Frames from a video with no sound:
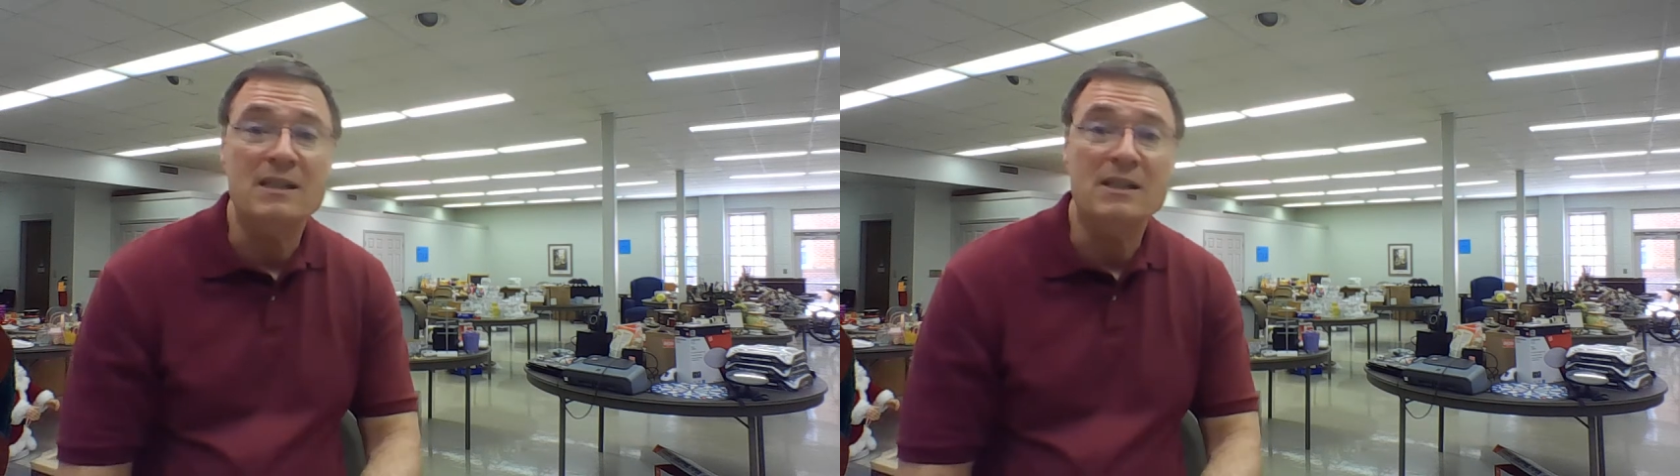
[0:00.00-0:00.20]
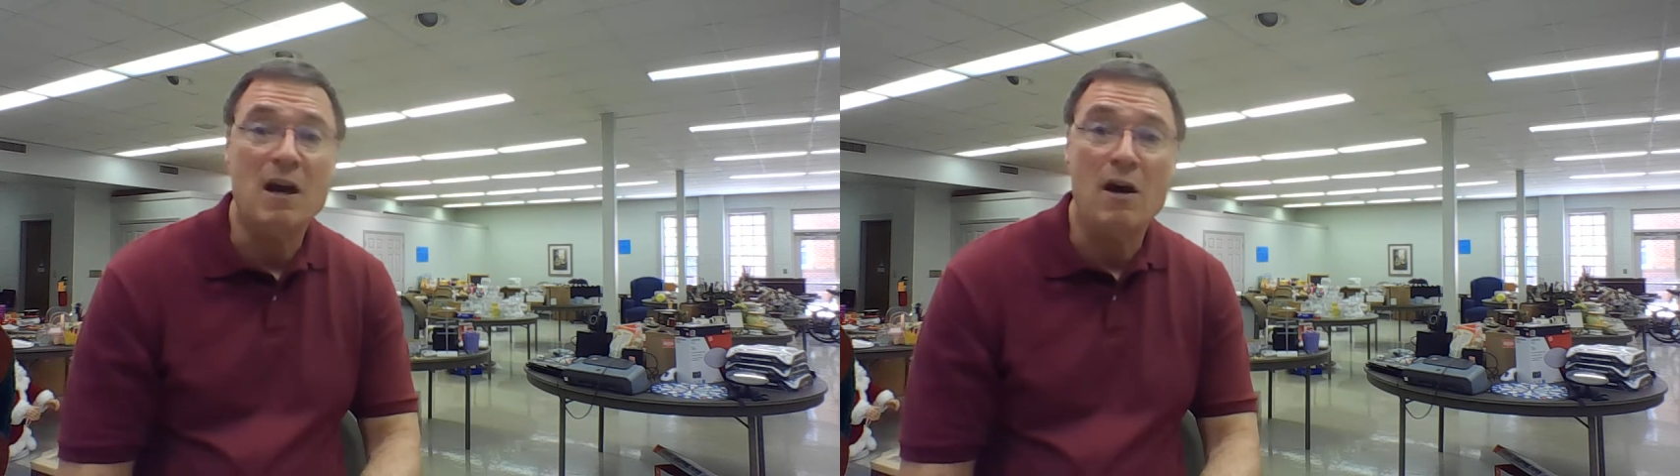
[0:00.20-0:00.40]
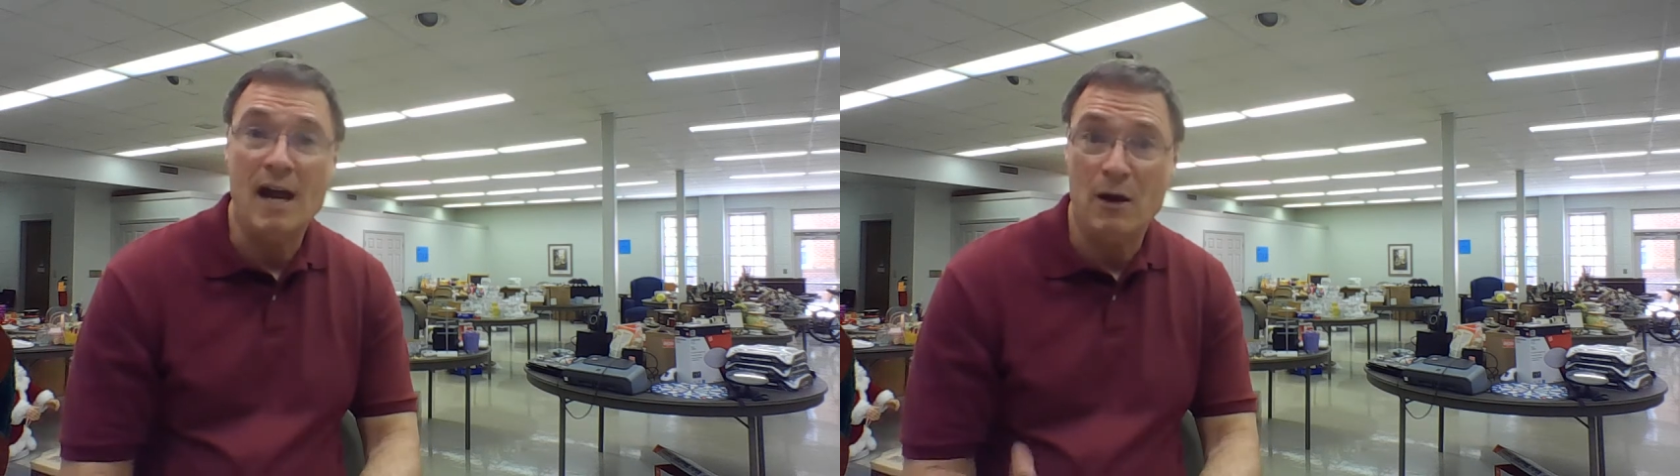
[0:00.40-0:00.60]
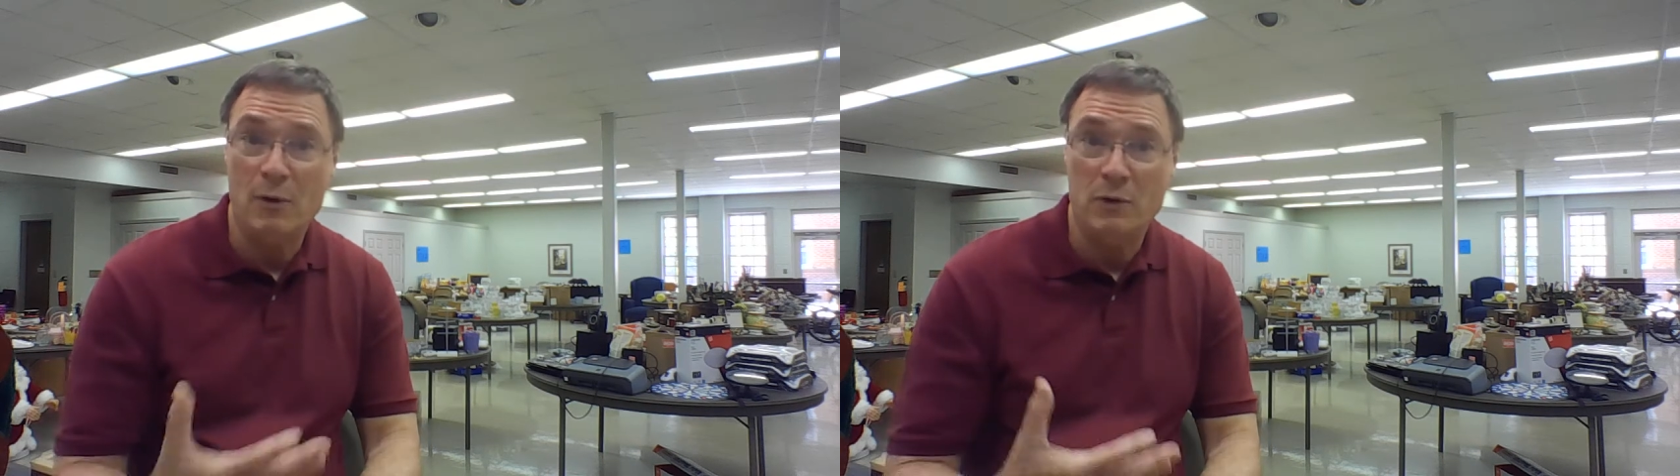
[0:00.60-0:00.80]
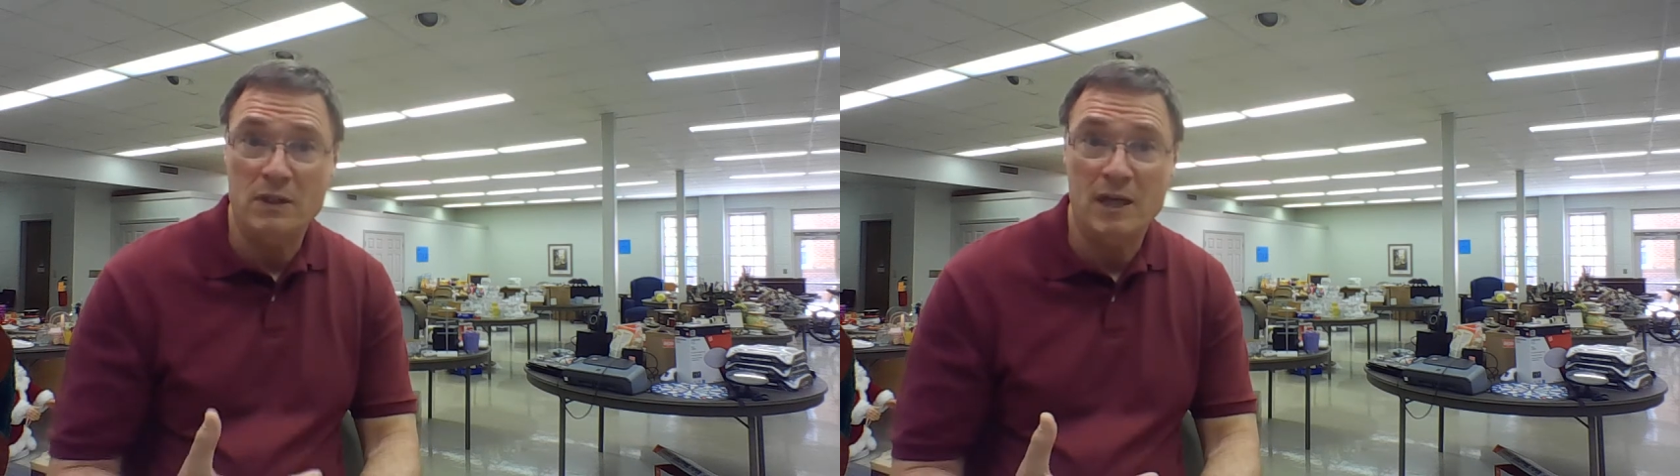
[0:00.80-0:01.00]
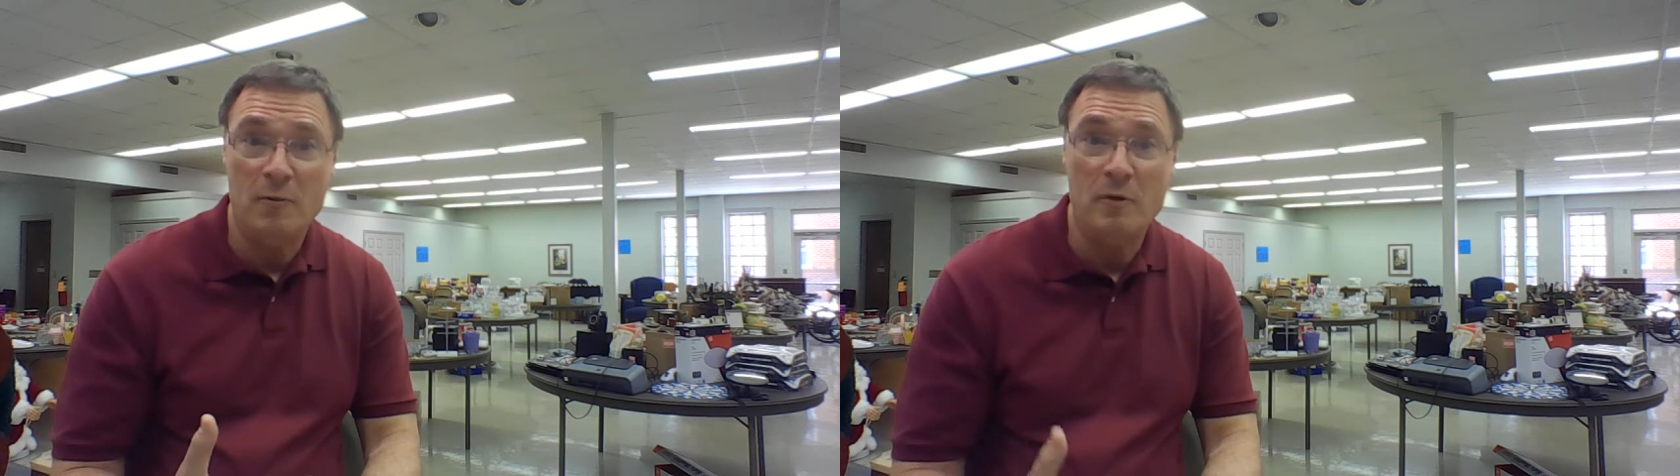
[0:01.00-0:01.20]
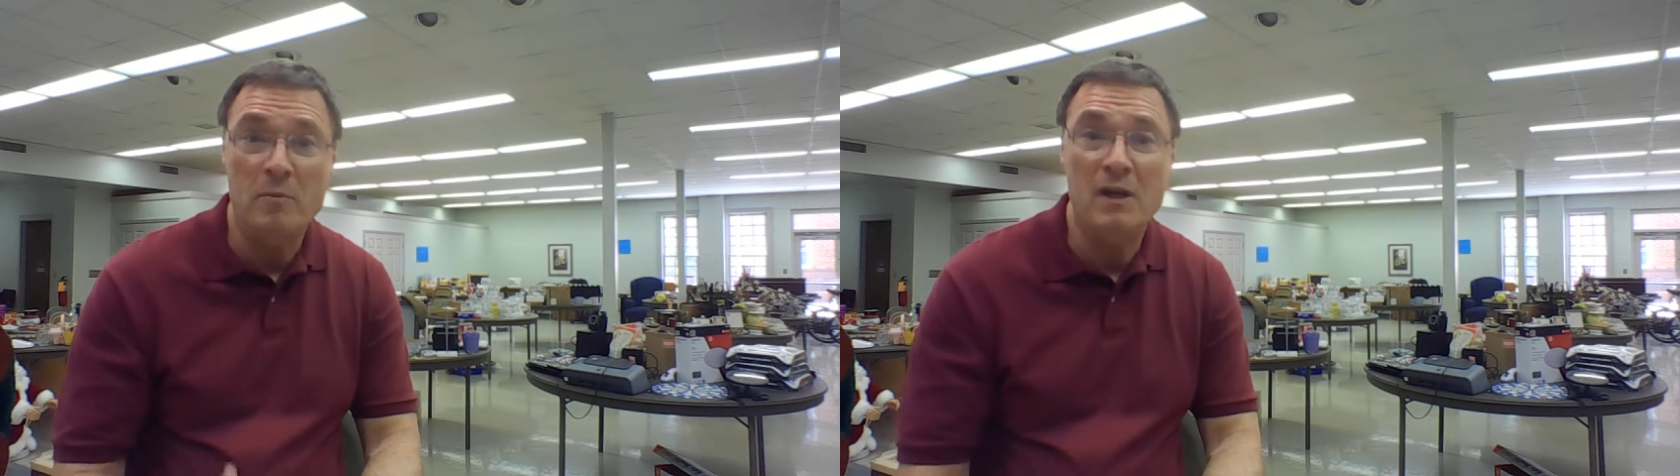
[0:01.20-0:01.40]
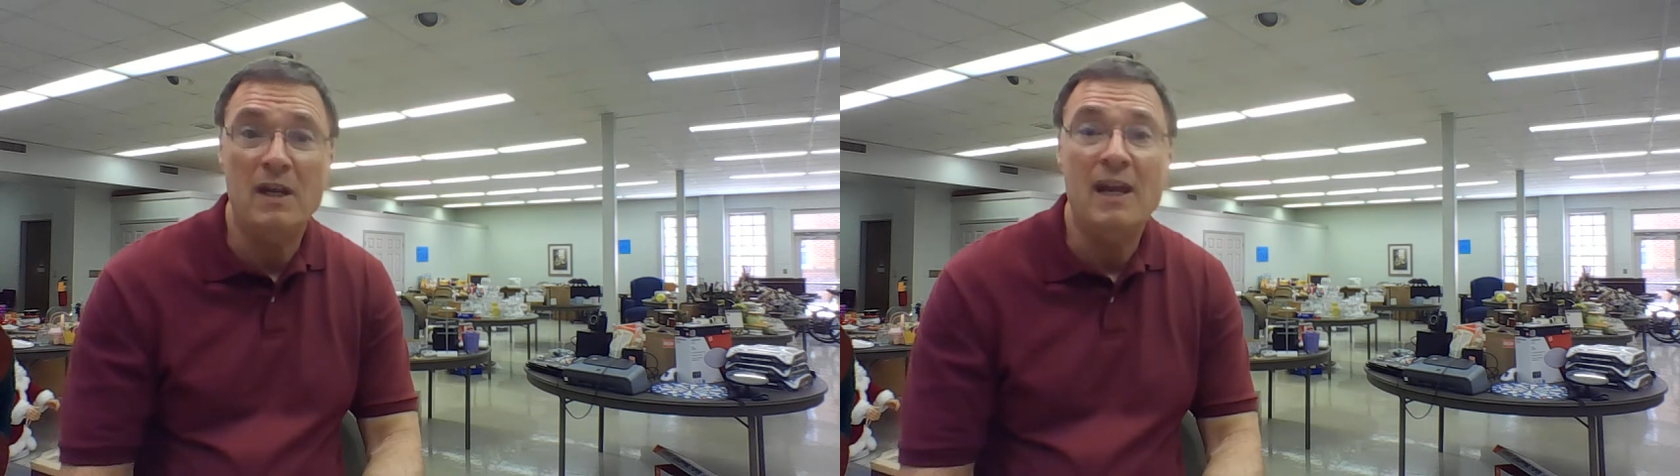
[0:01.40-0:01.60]
and saw how it was helping
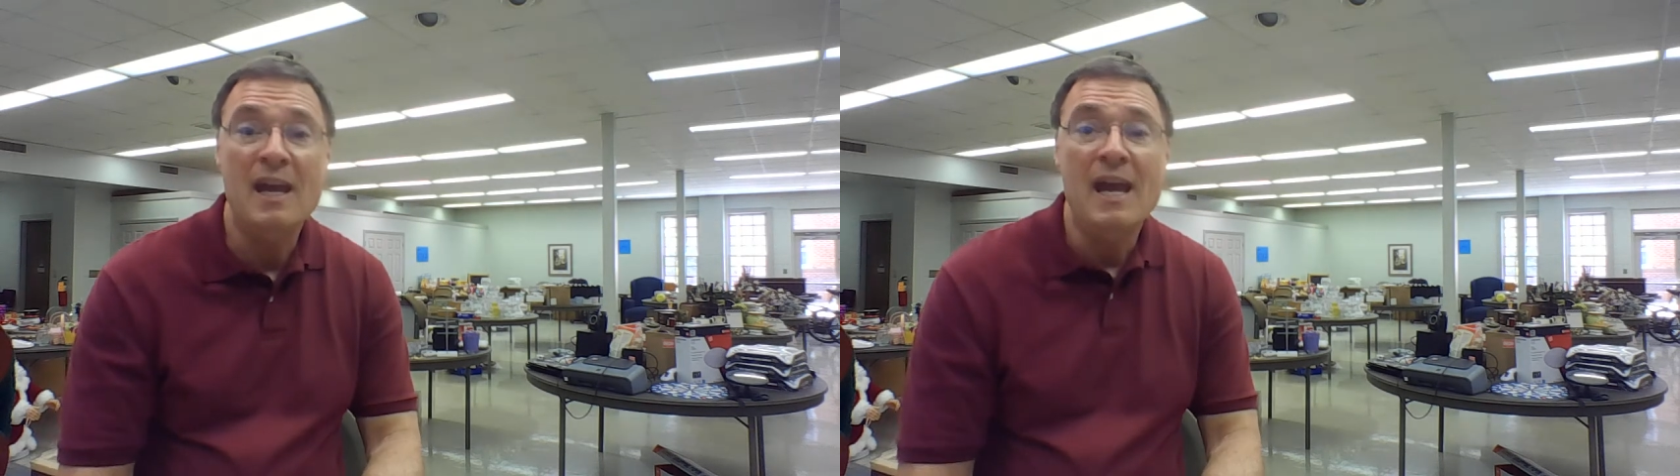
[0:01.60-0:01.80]
me,